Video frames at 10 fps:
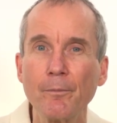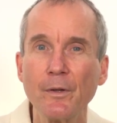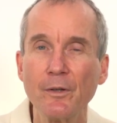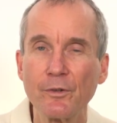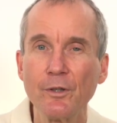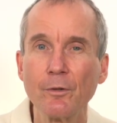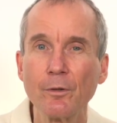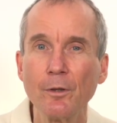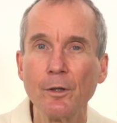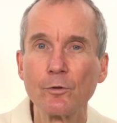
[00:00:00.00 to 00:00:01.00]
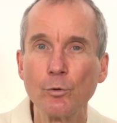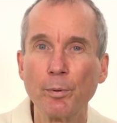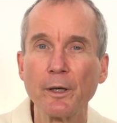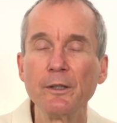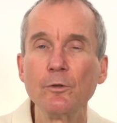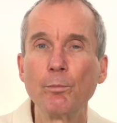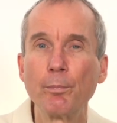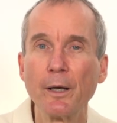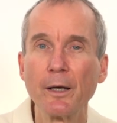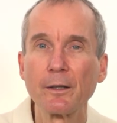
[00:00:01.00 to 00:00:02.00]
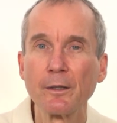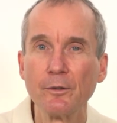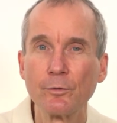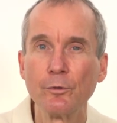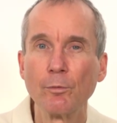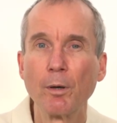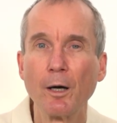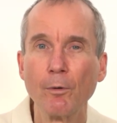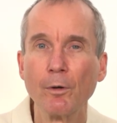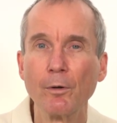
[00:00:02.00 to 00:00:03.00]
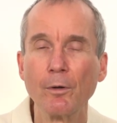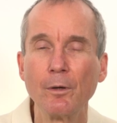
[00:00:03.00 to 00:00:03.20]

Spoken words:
is here to bring you back into your power.